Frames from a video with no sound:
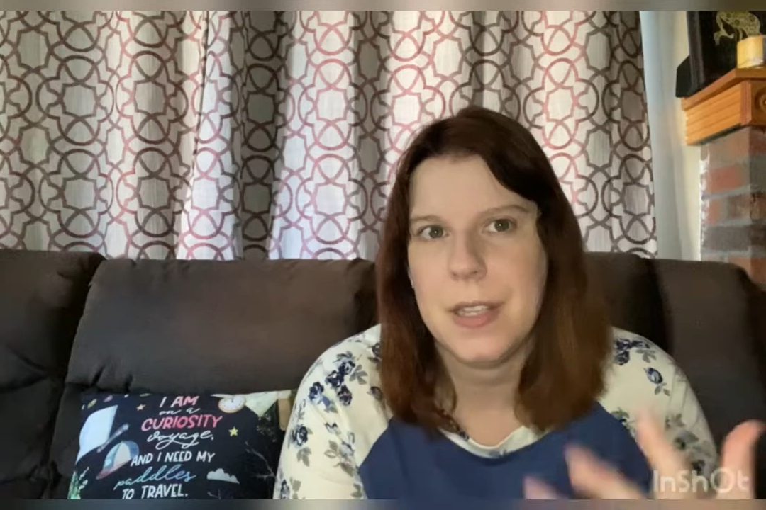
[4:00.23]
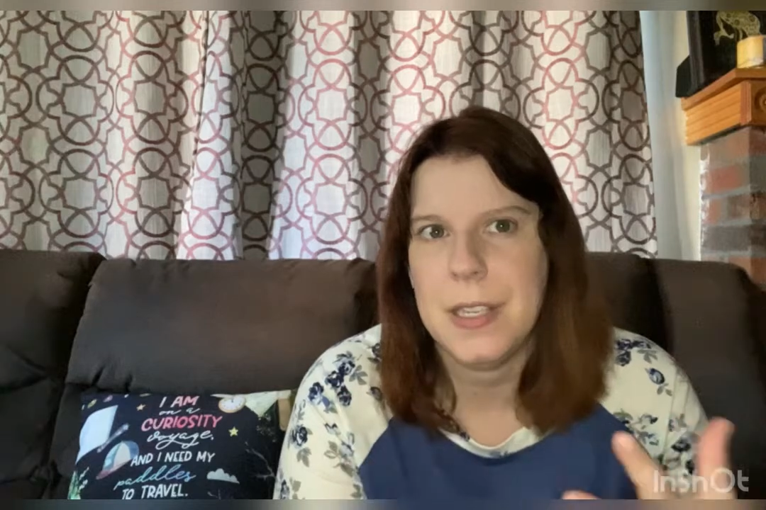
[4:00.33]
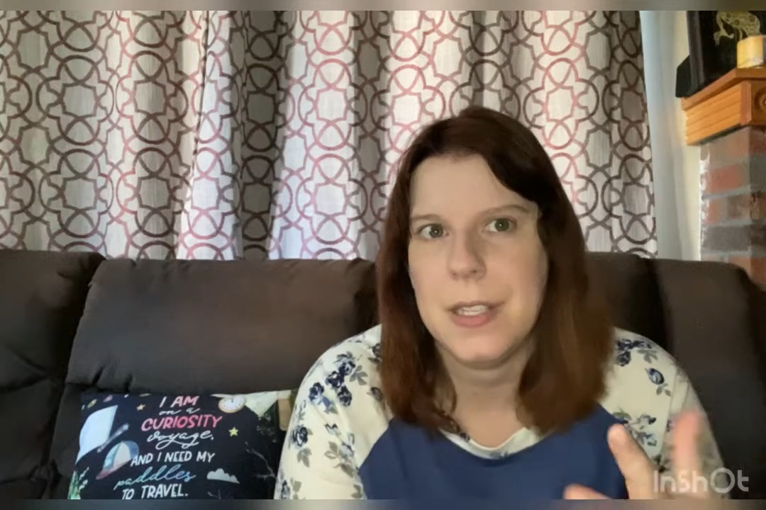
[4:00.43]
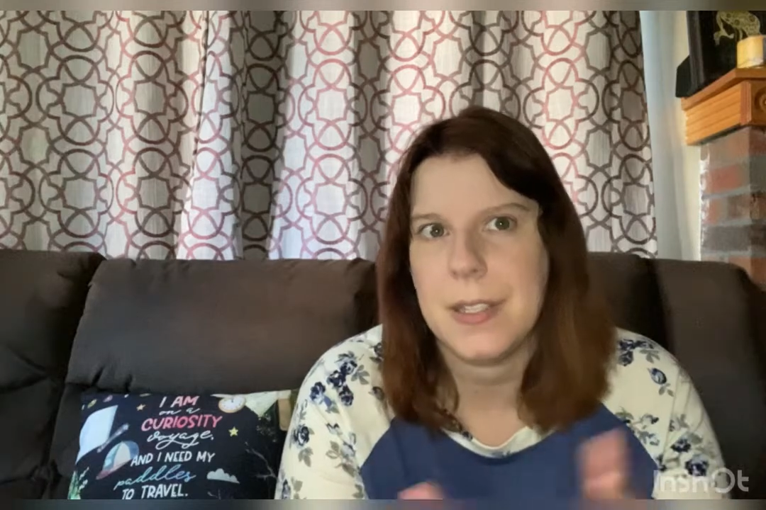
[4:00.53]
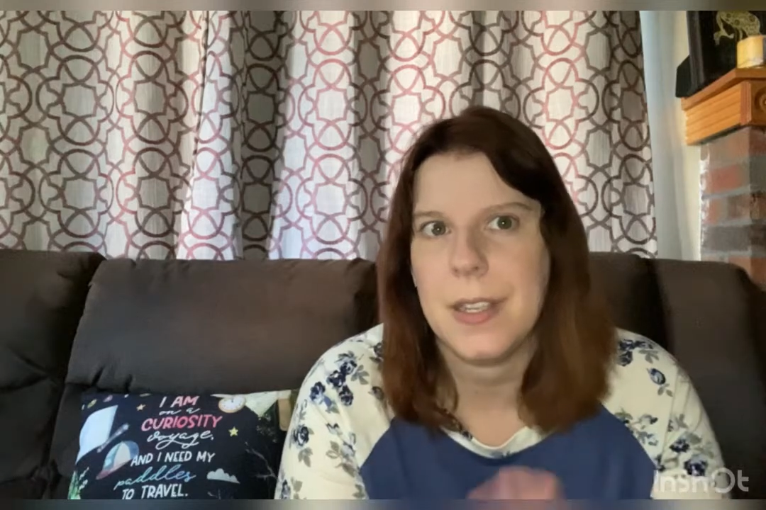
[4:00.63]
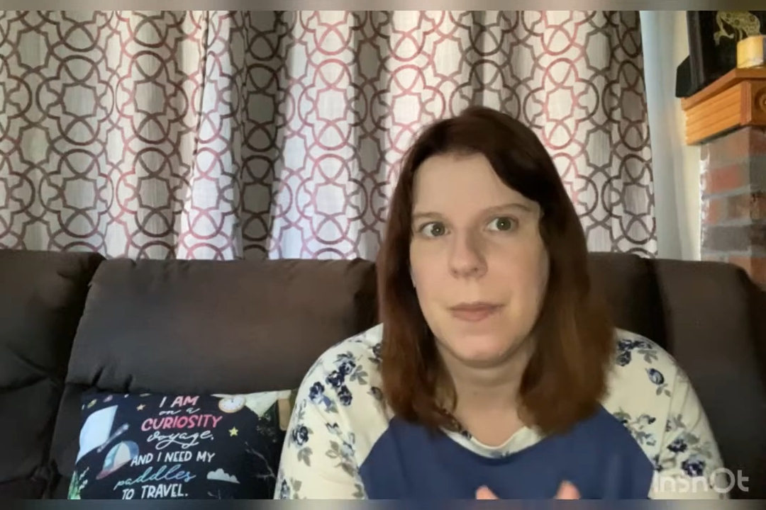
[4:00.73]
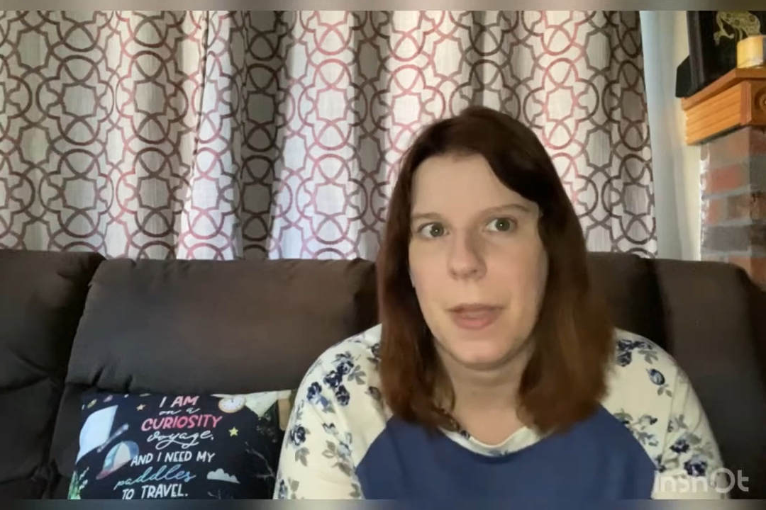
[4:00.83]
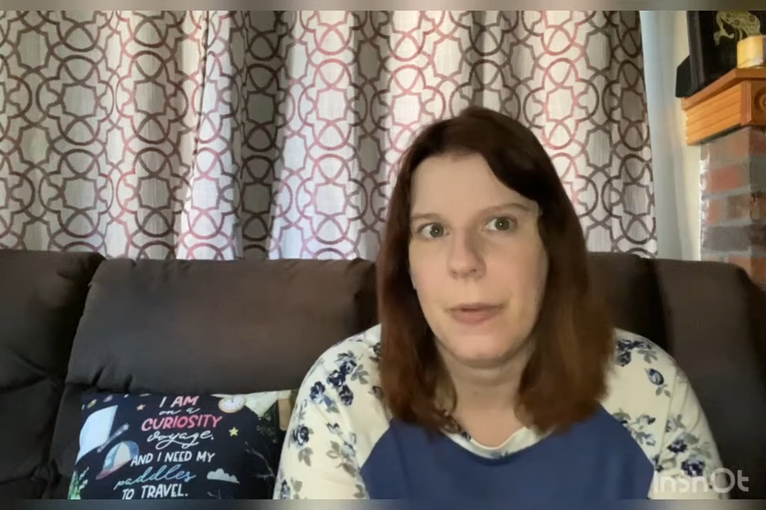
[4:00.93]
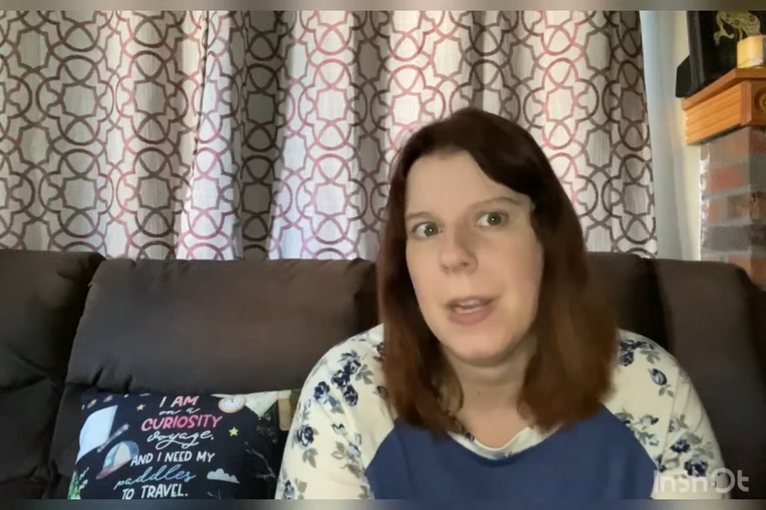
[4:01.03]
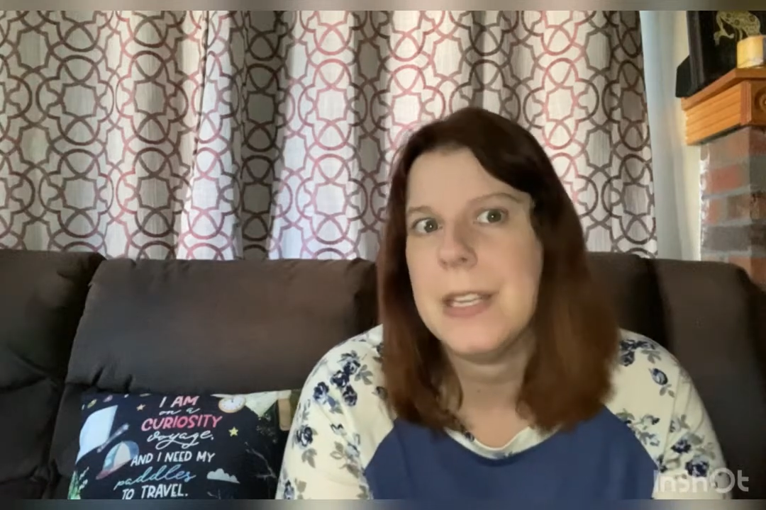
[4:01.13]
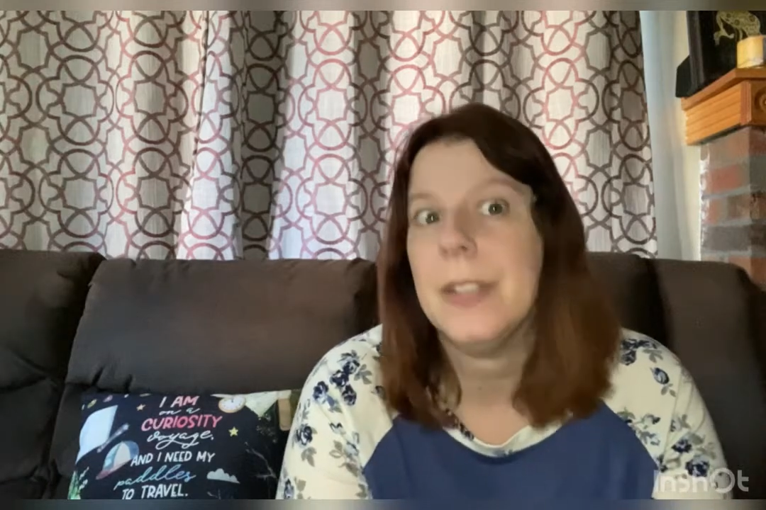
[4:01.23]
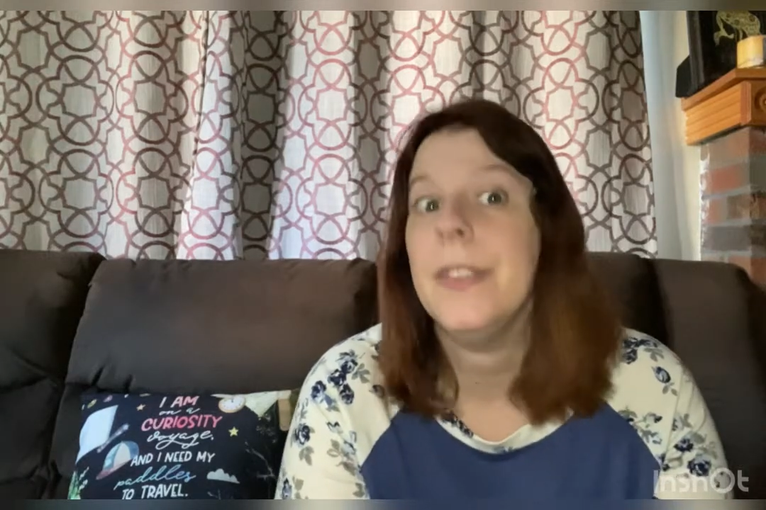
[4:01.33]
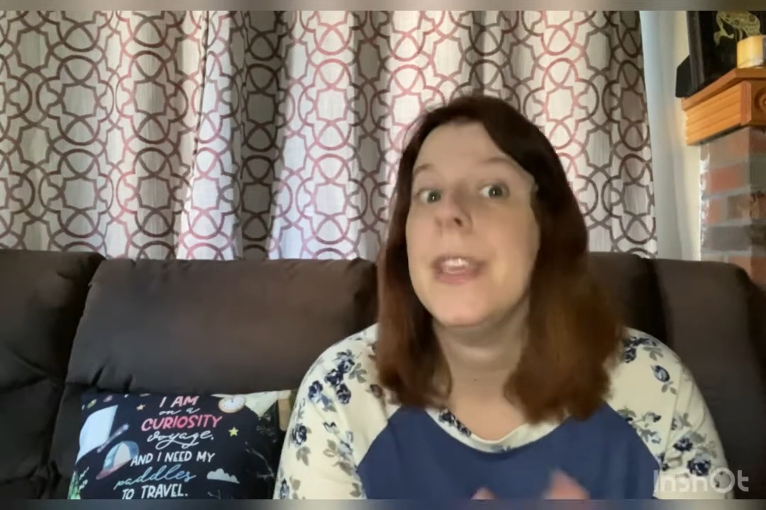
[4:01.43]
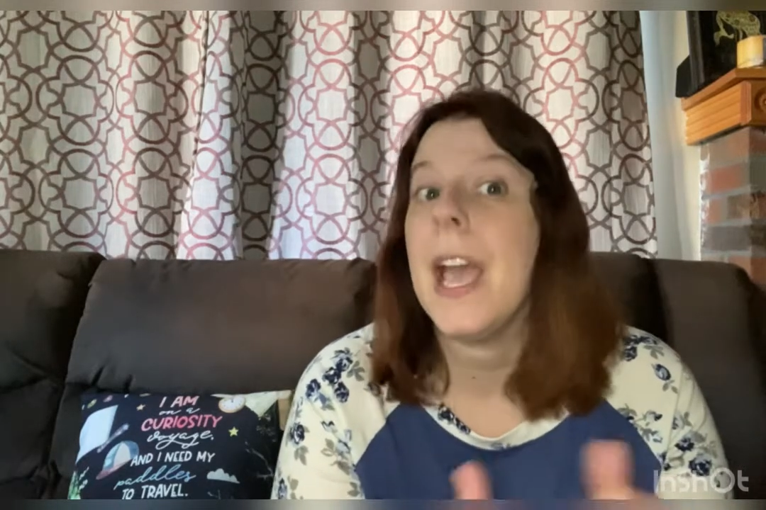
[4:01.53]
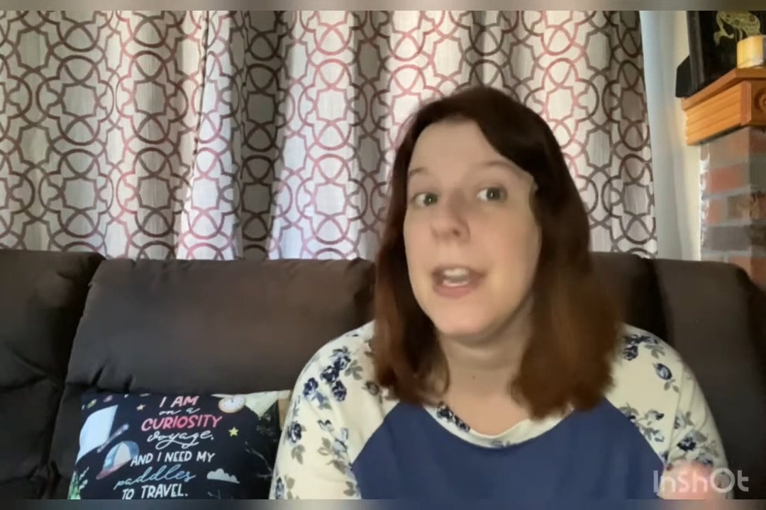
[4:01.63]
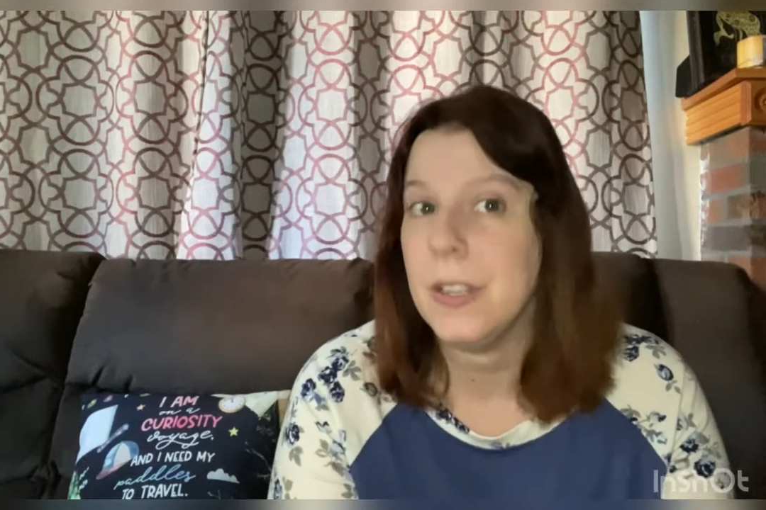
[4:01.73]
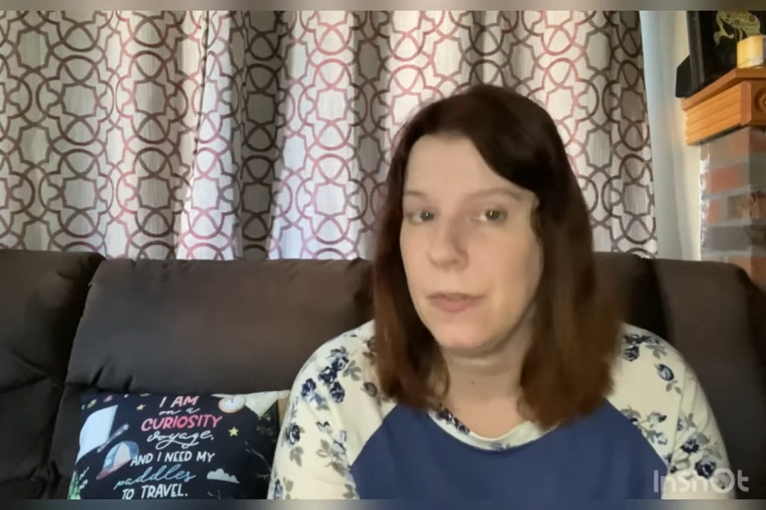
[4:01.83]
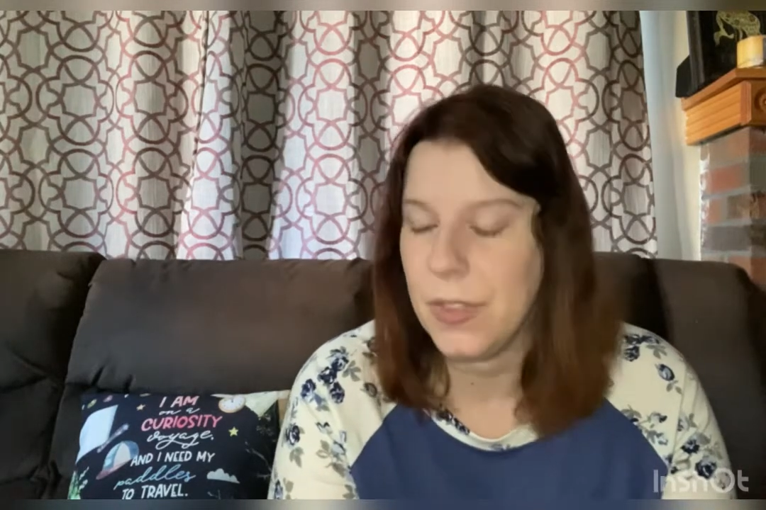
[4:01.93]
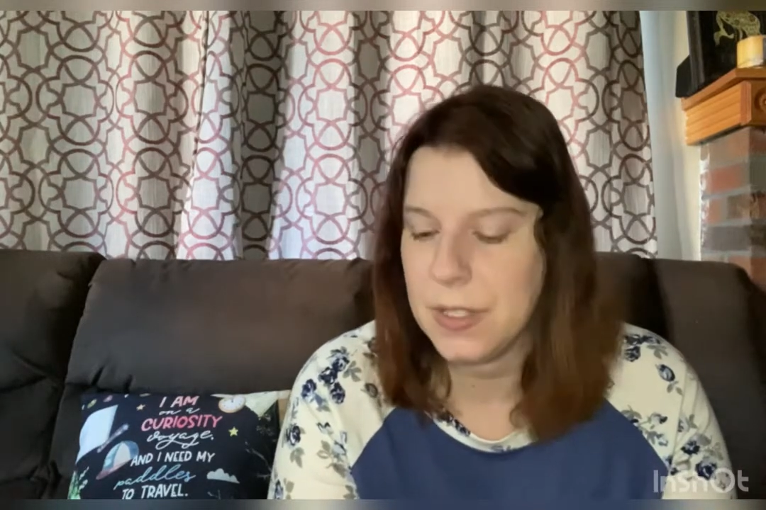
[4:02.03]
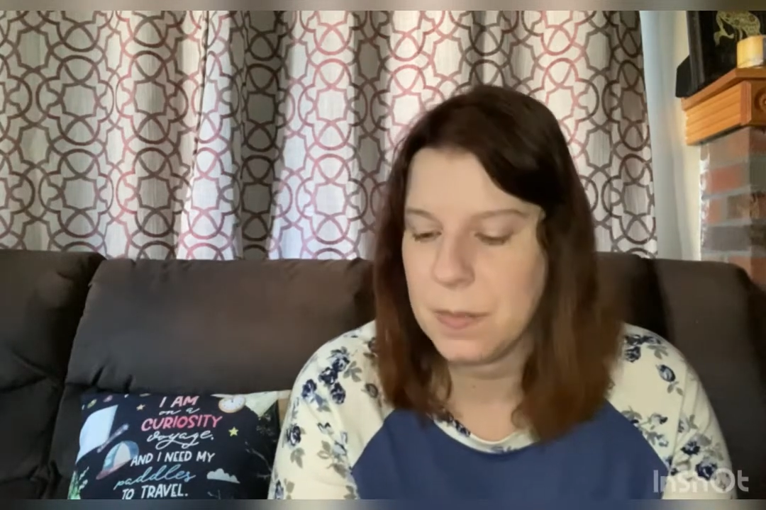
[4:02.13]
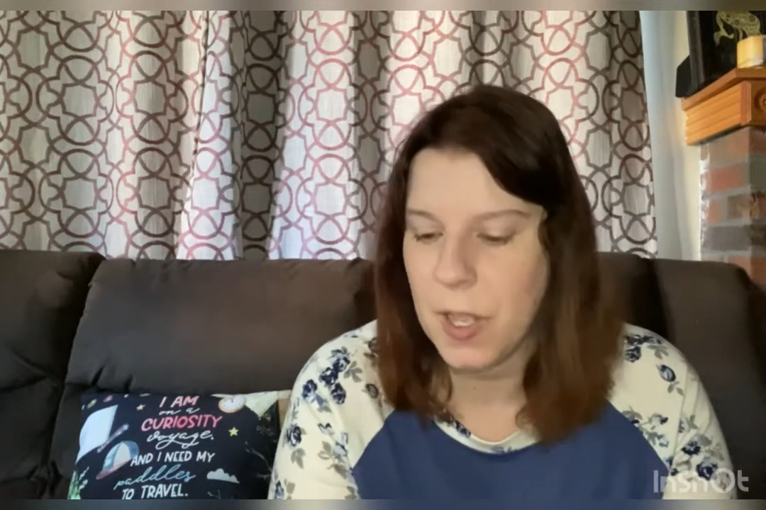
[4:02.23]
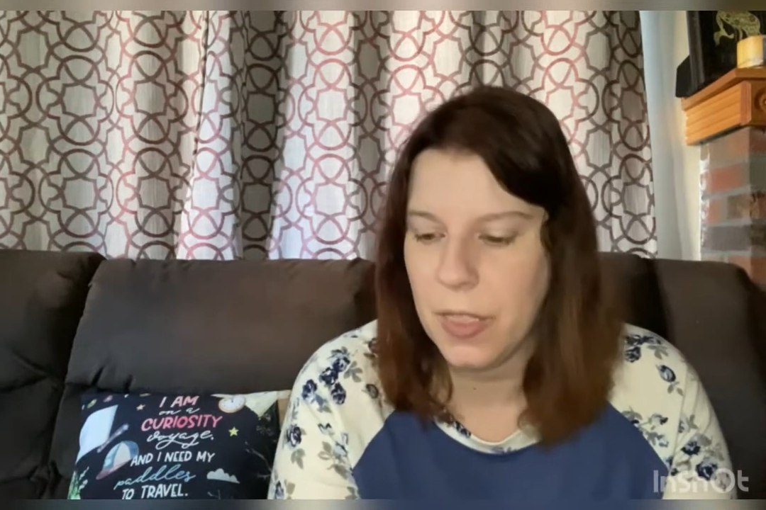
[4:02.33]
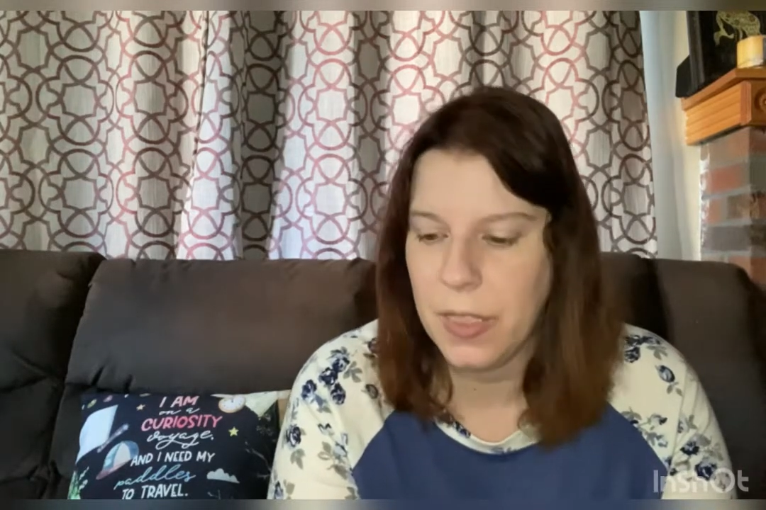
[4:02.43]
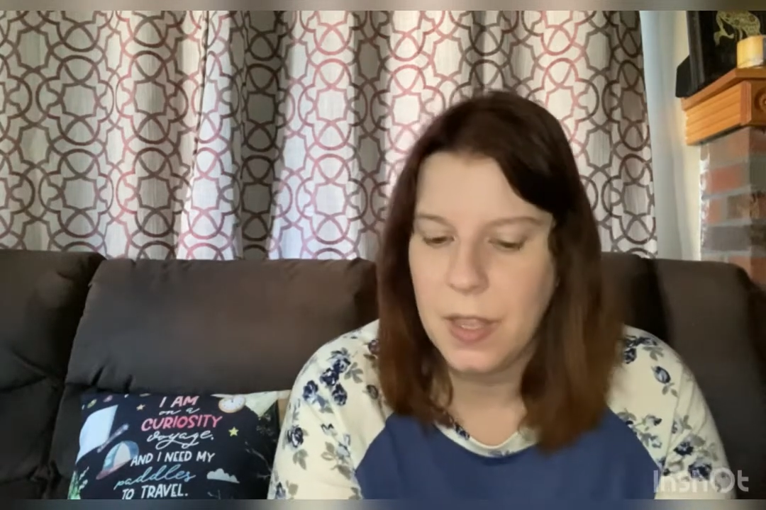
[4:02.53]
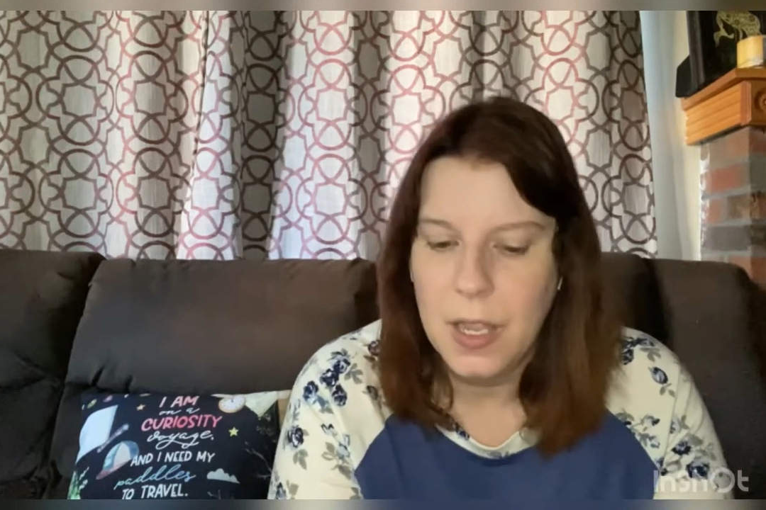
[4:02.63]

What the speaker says: it doesn't come out right till the end of this month.